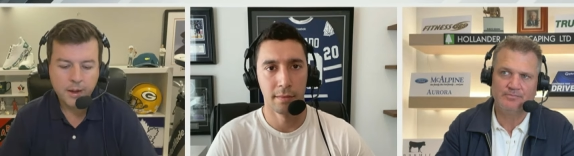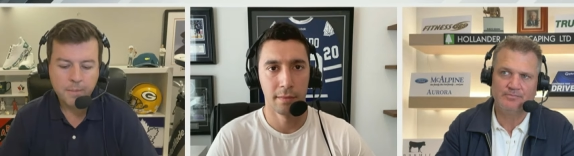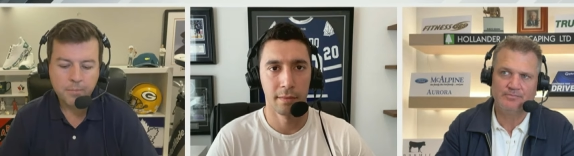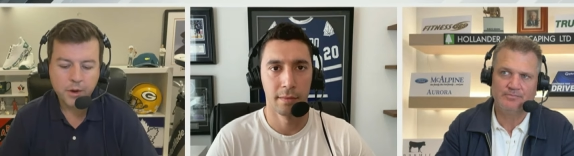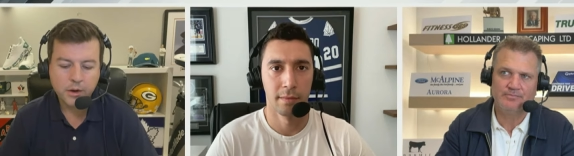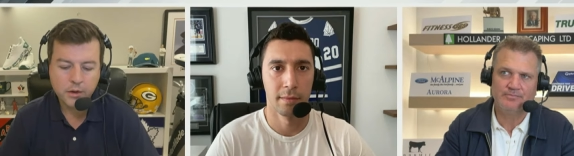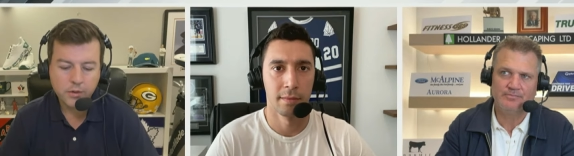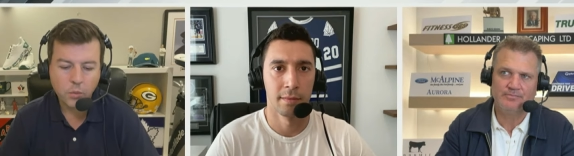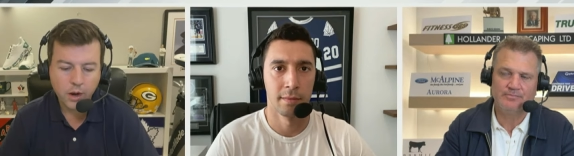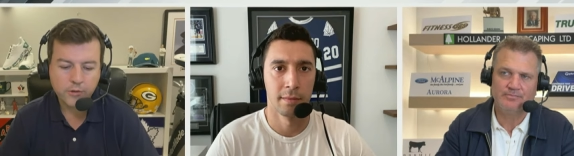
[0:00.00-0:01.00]
Speaker 1: But
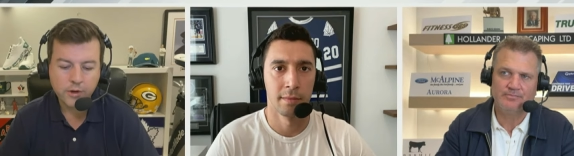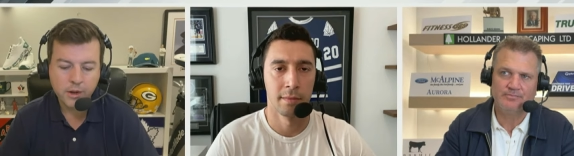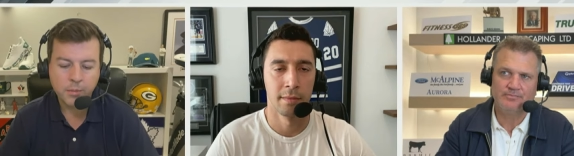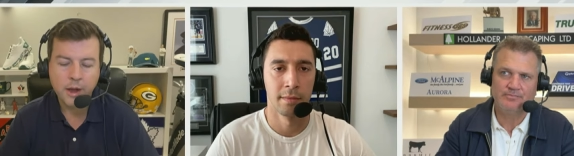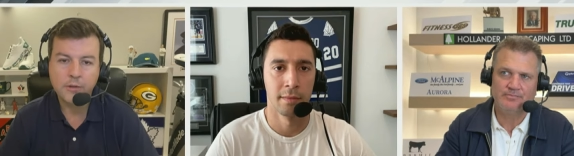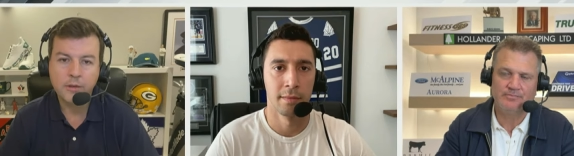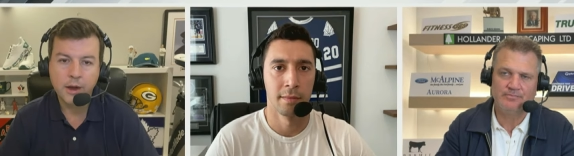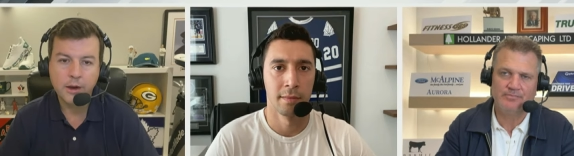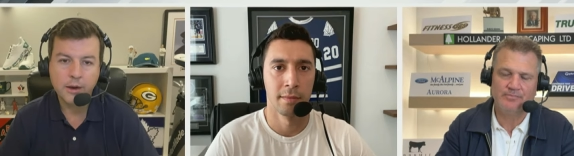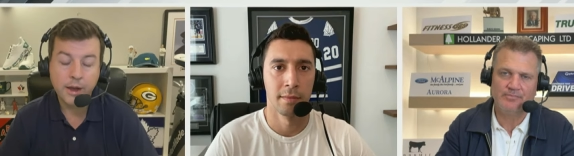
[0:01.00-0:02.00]
watching him last
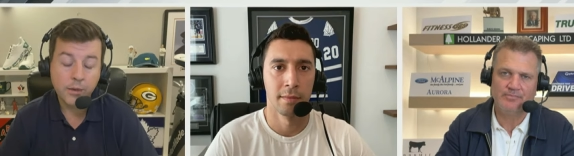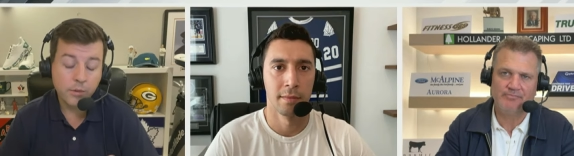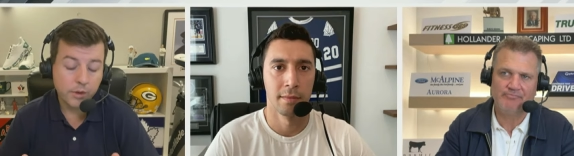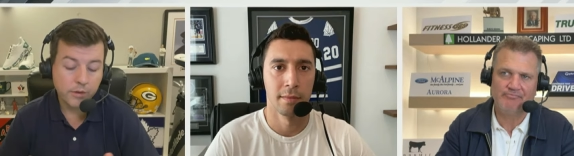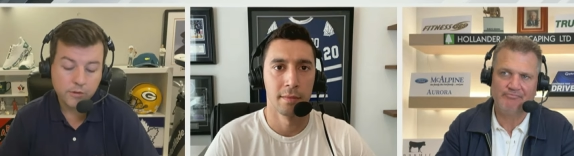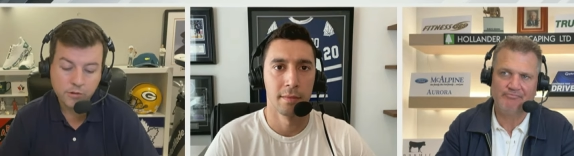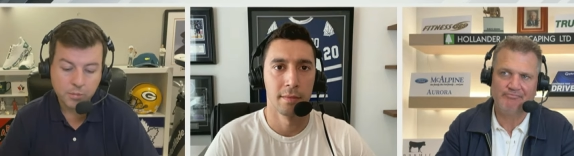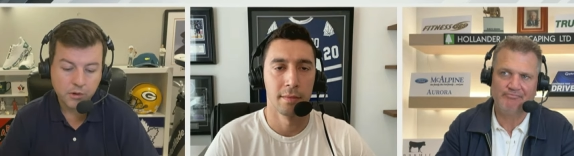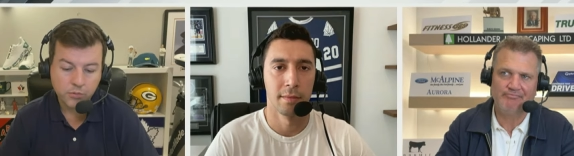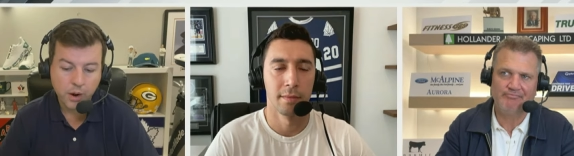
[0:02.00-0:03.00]
night, and really this has
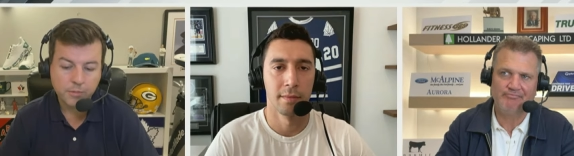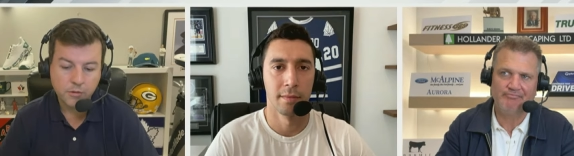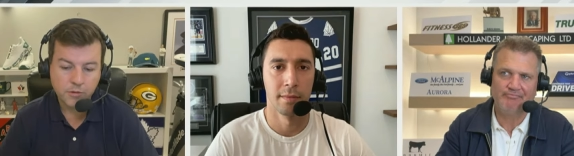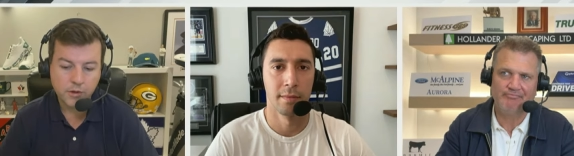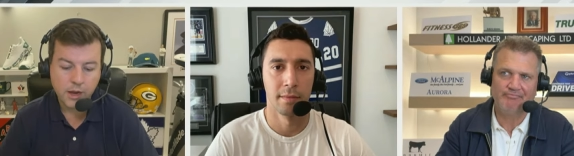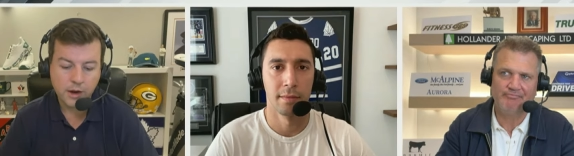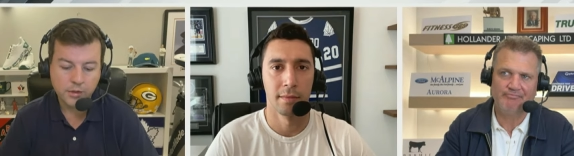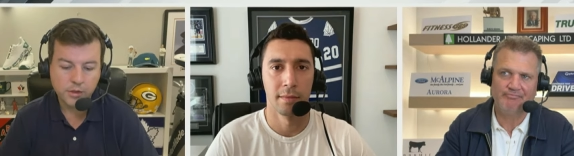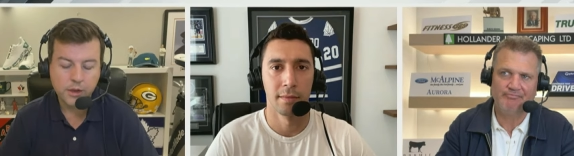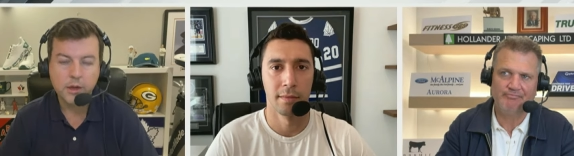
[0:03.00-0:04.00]
been his rep since he got in
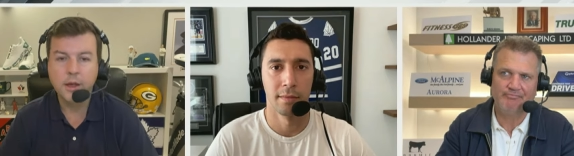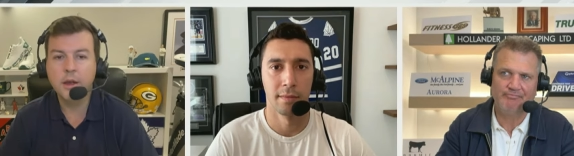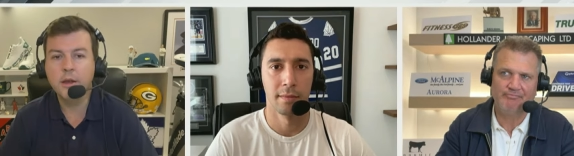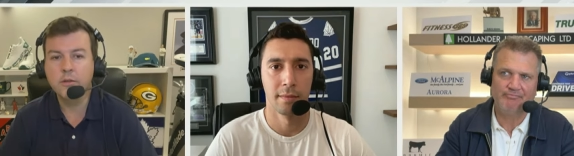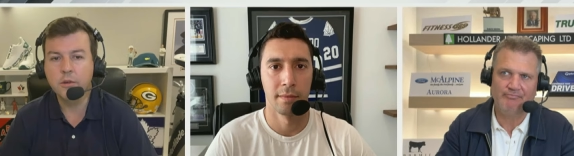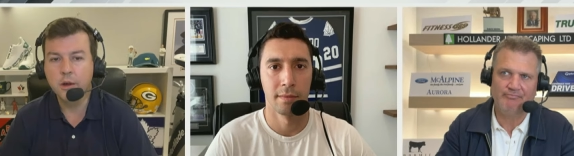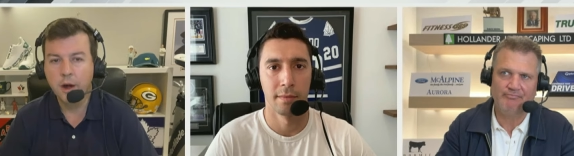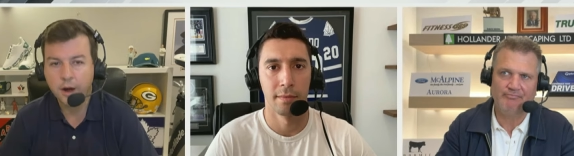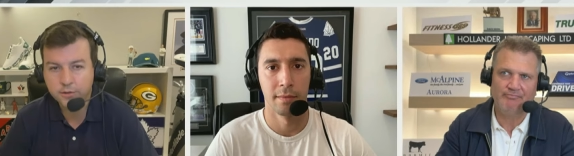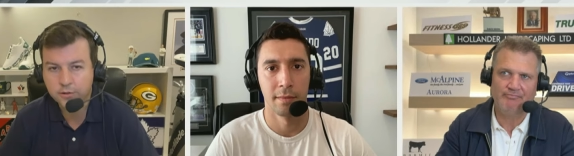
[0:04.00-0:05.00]
the league. It is
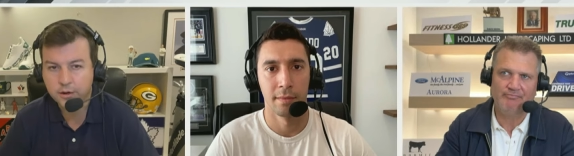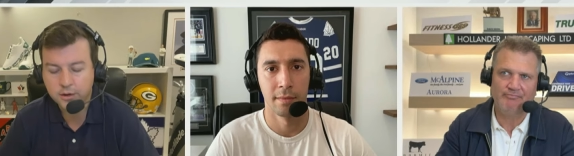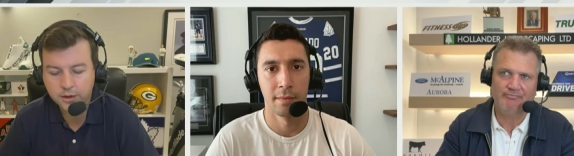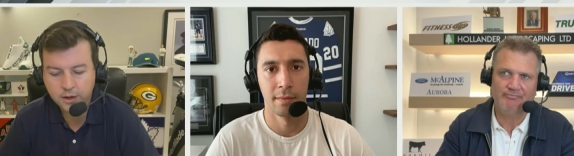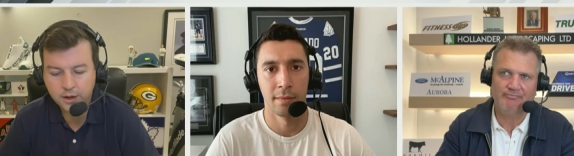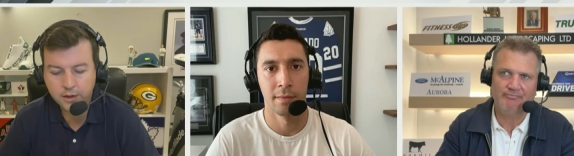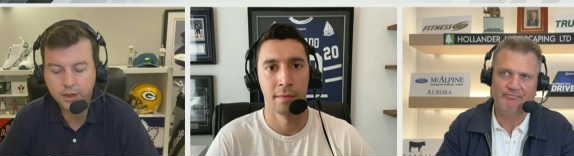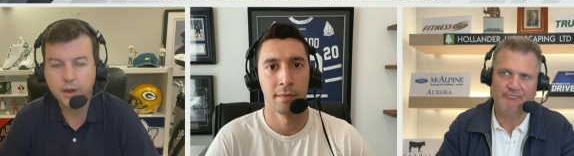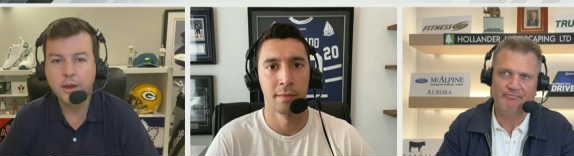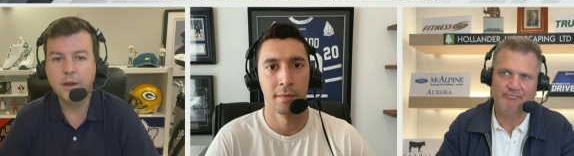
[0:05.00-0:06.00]
constant.
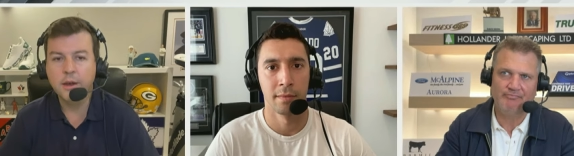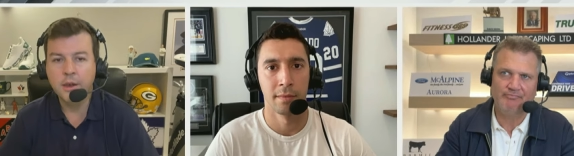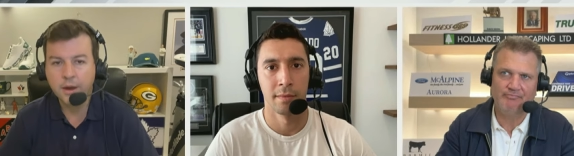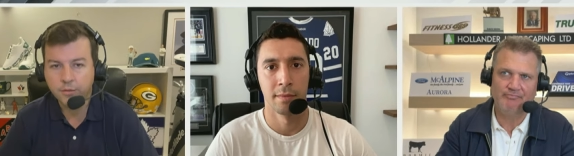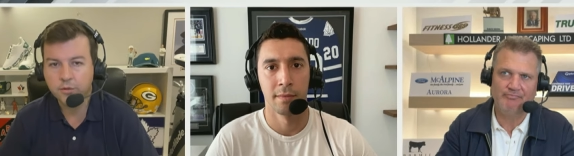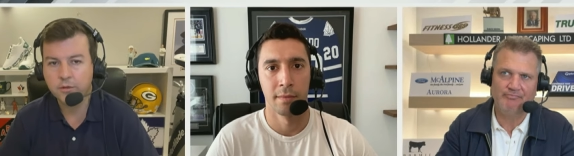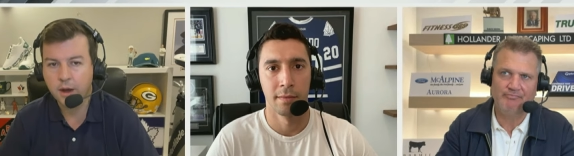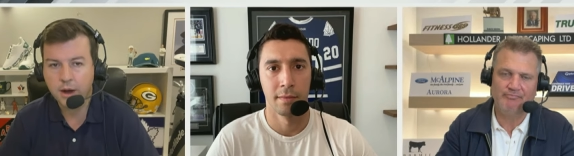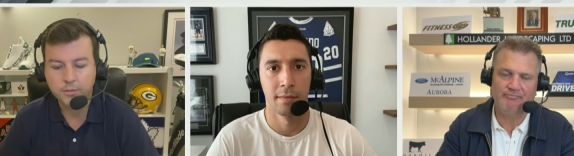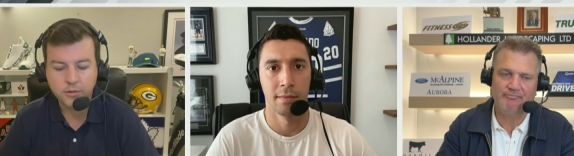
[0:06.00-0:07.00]
Like it never
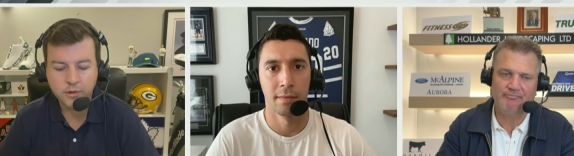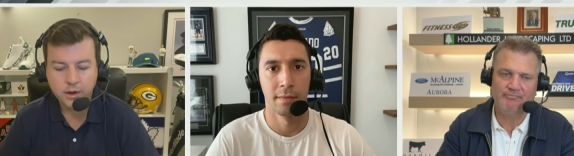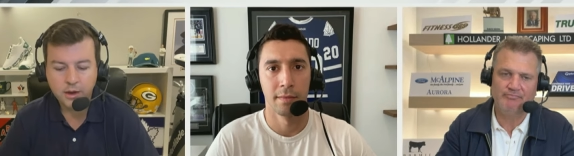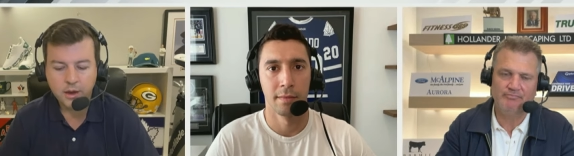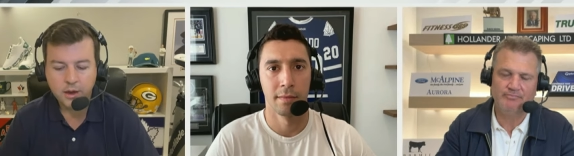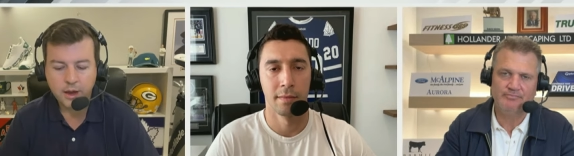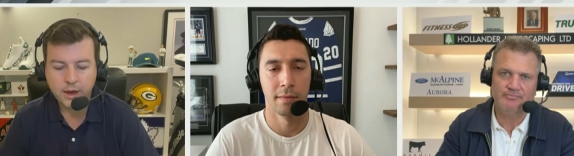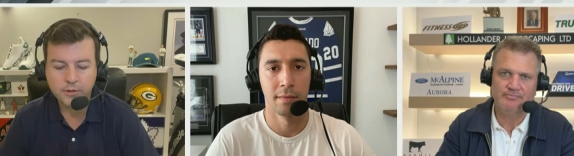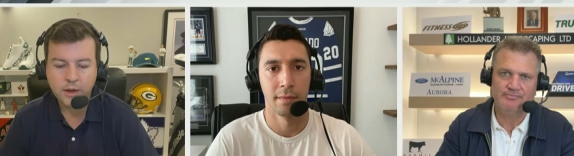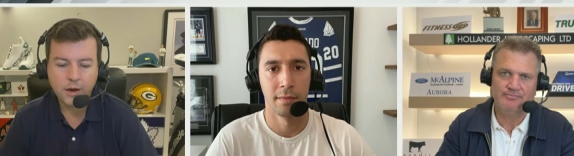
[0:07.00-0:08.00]
stops. And
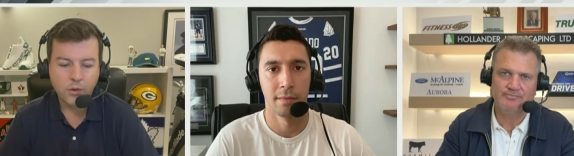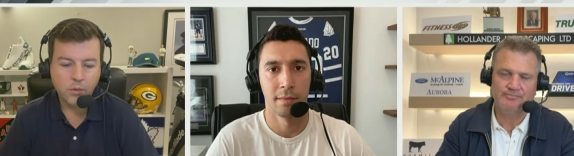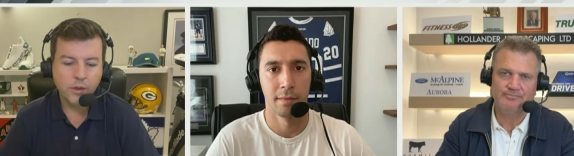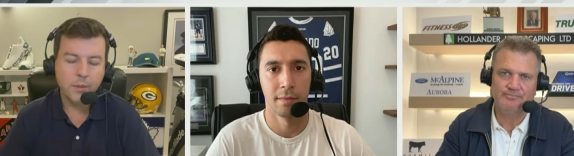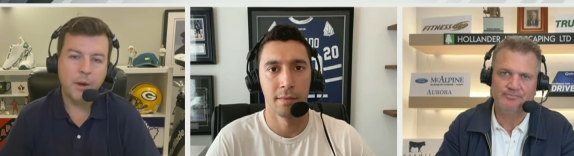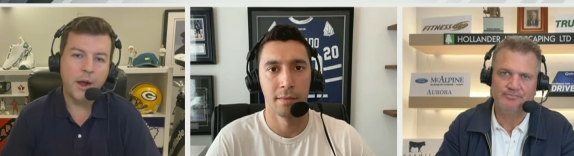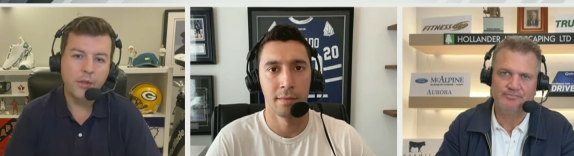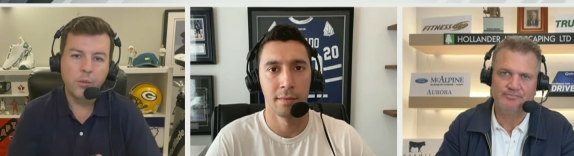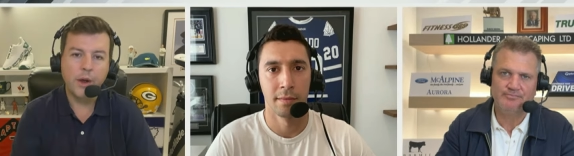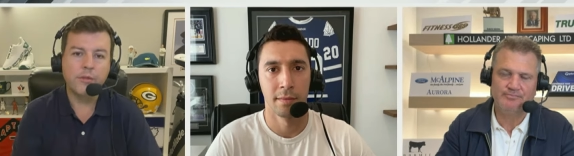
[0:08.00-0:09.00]
it's not only about how the
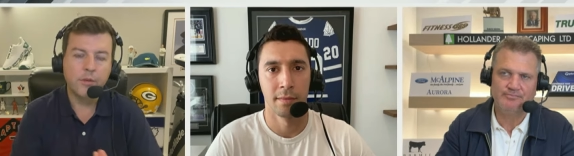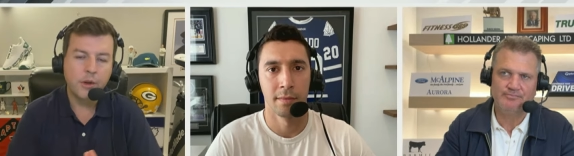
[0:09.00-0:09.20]
refs are going to